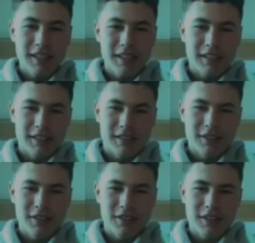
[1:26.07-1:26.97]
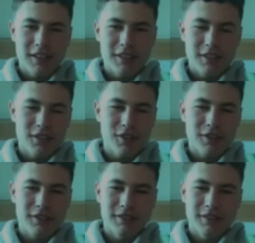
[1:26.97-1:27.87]
Sunday, just
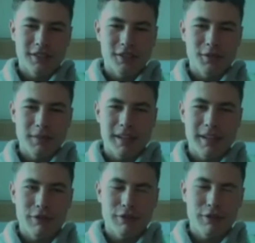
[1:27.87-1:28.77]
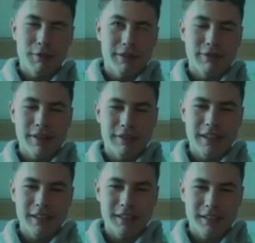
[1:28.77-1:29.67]
gone. So been here for about 5
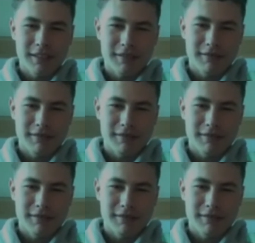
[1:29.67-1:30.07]
days.